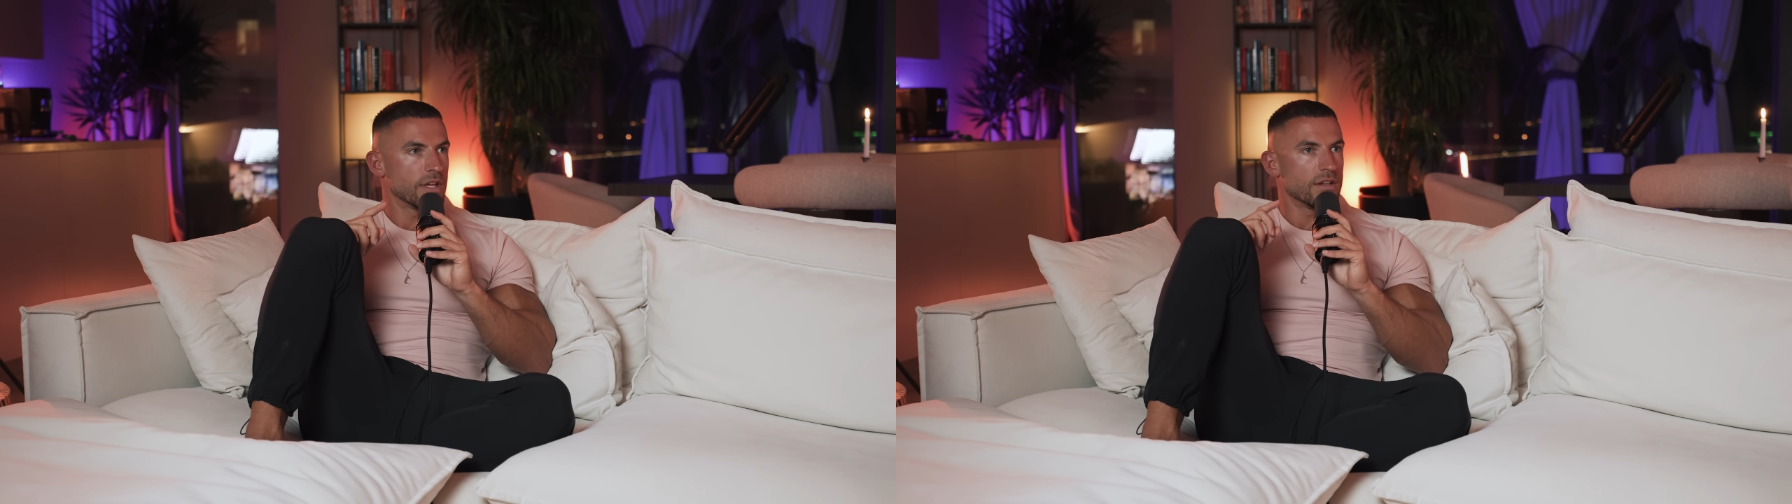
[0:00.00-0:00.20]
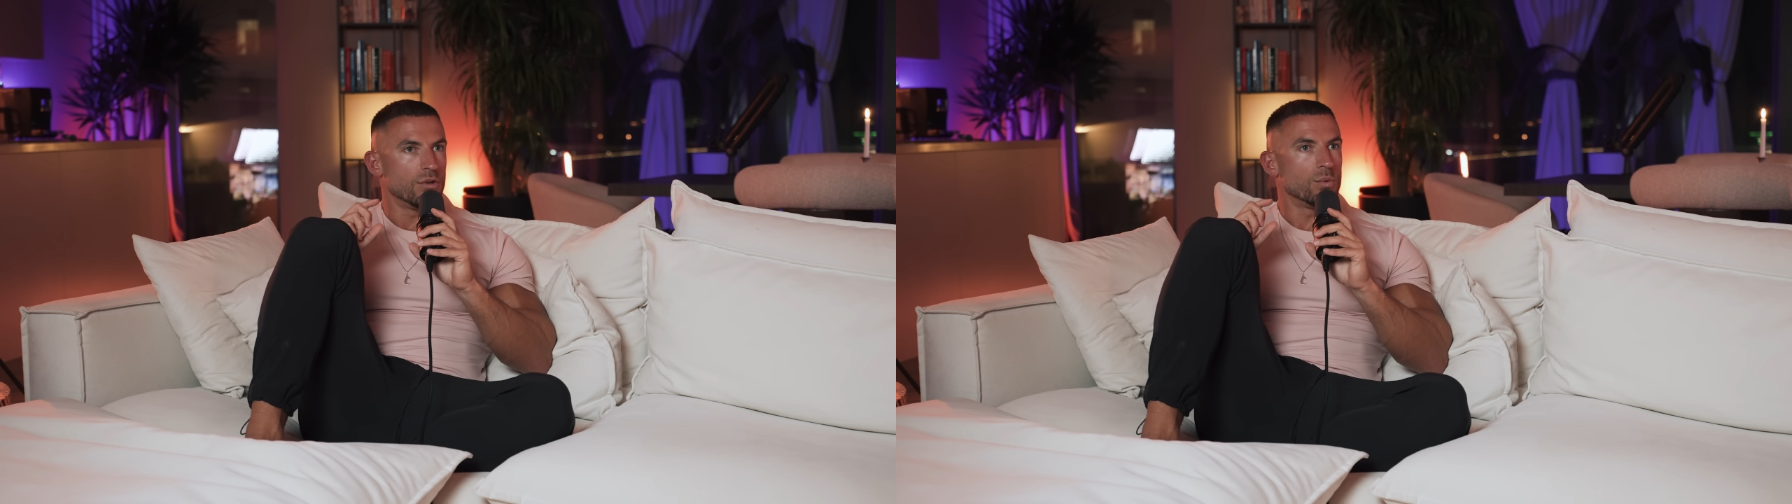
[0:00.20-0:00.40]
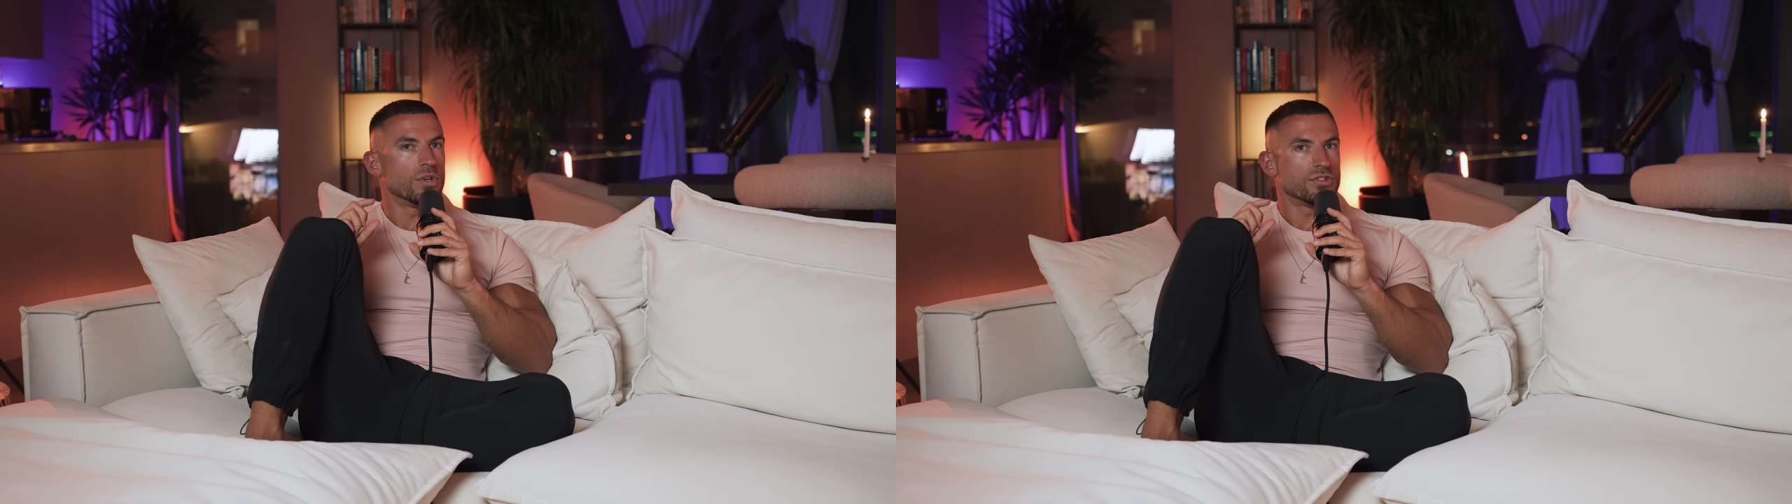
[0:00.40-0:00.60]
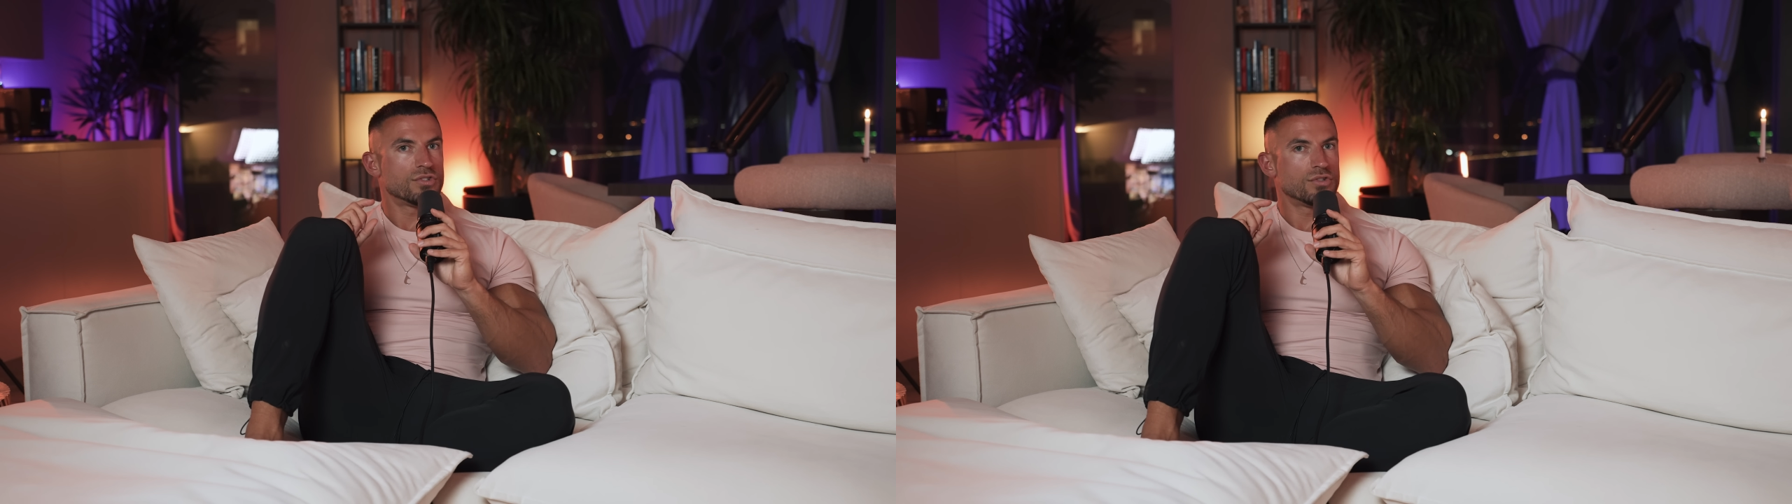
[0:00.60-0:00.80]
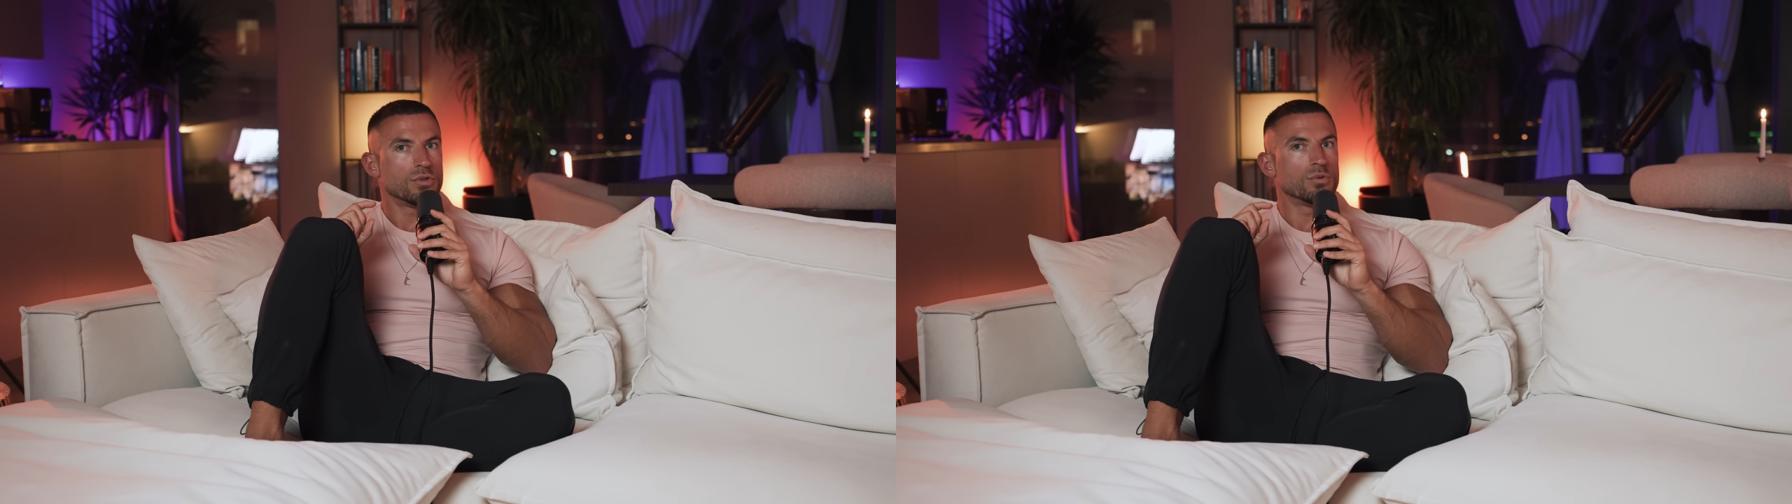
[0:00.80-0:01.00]
you would
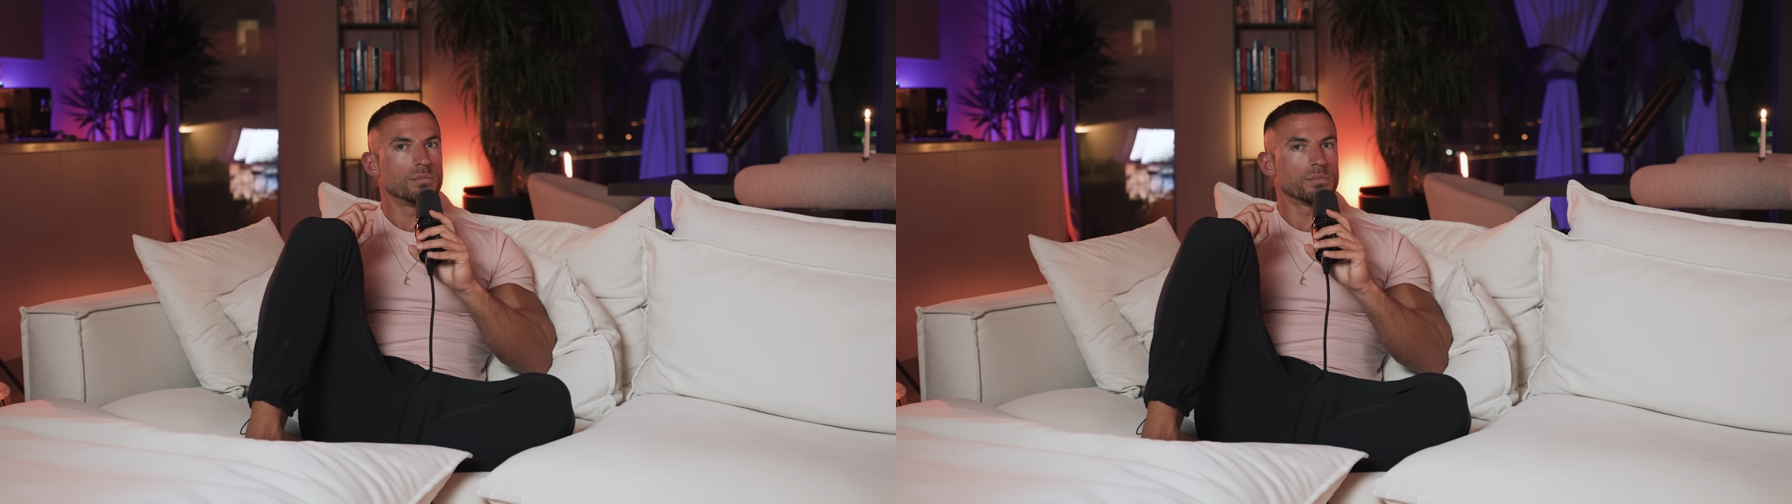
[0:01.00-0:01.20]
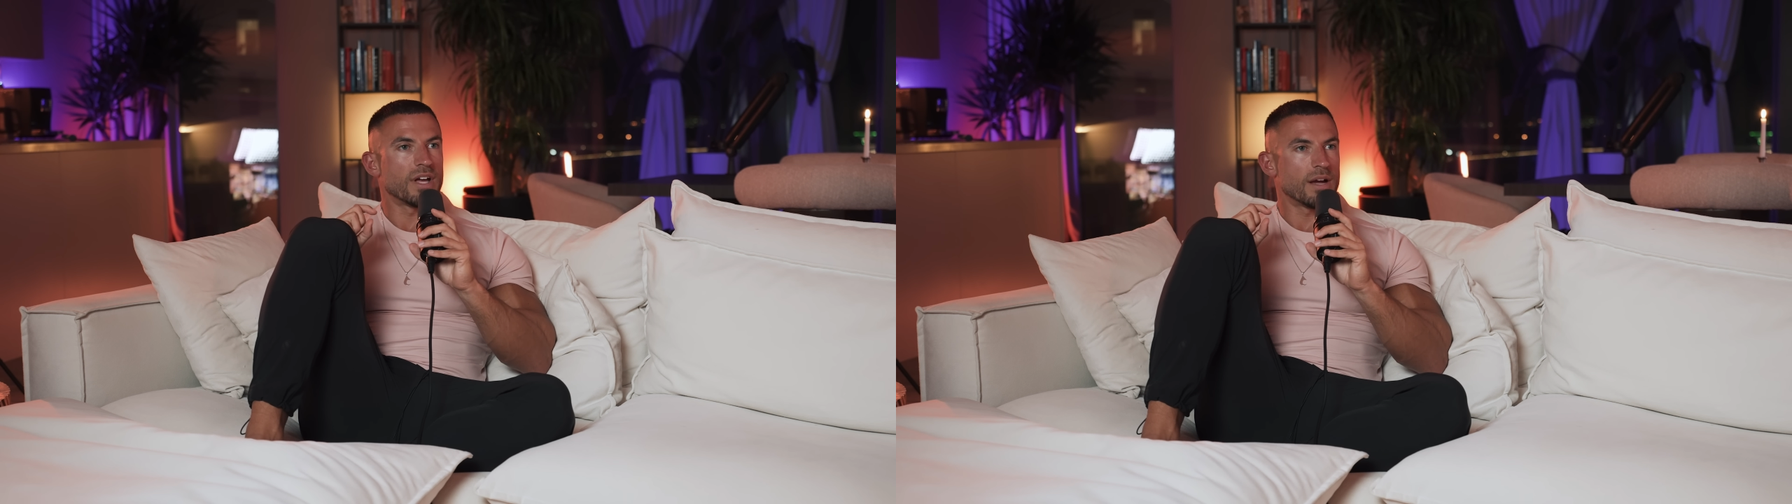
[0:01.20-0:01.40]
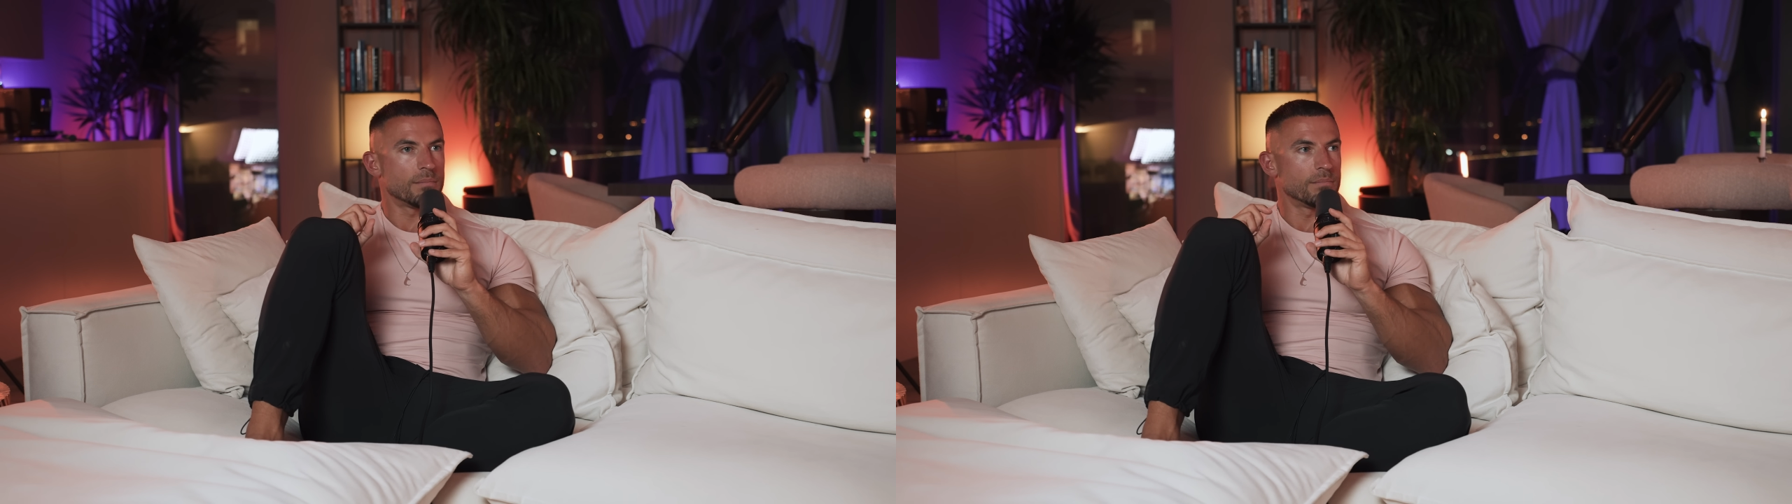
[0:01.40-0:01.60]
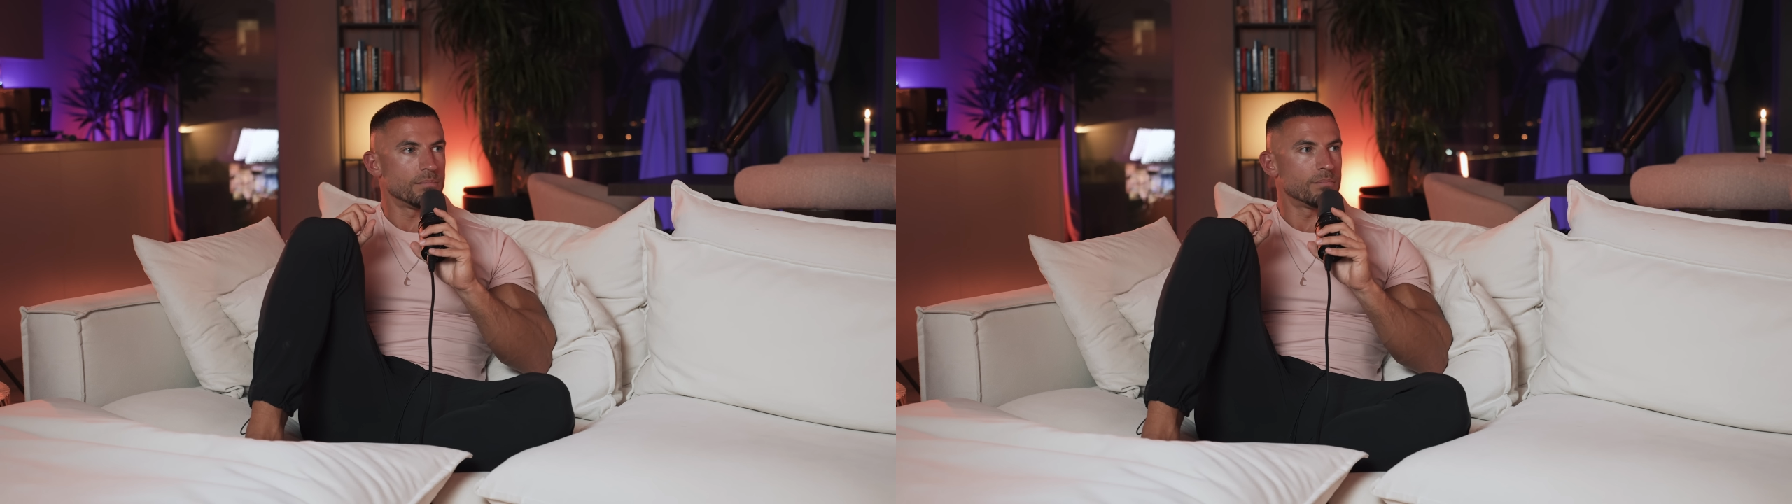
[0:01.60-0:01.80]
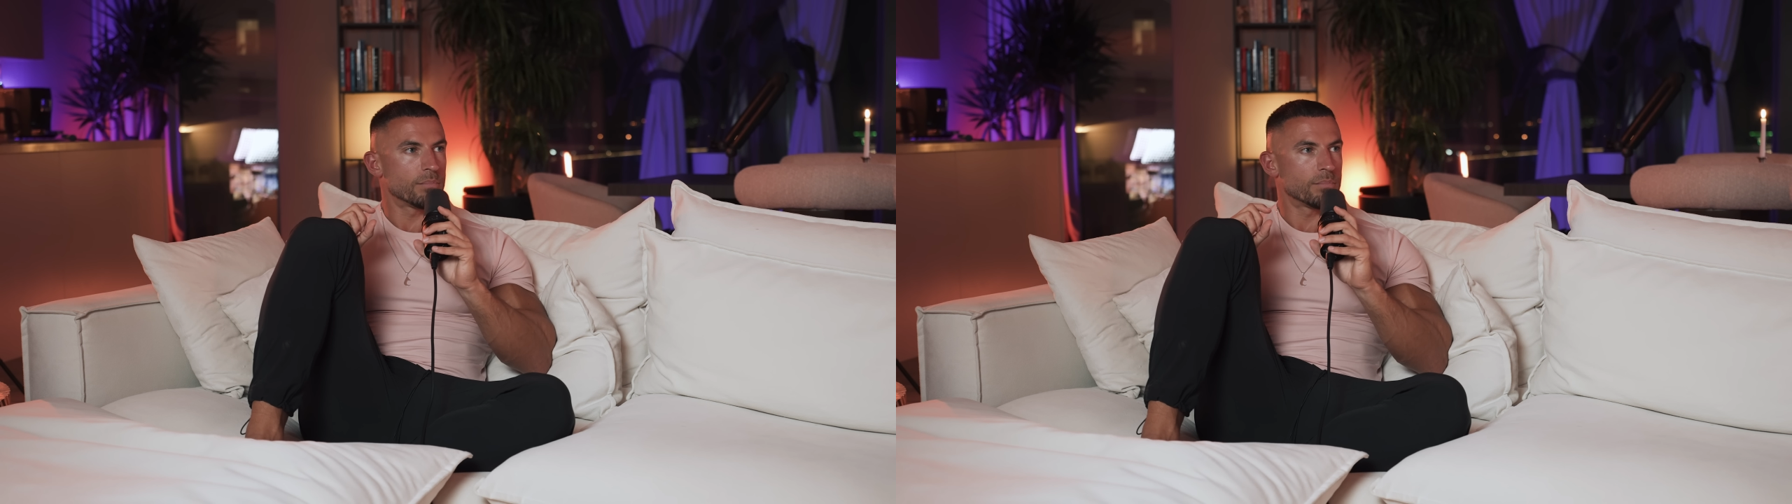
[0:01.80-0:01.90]
assume that I'm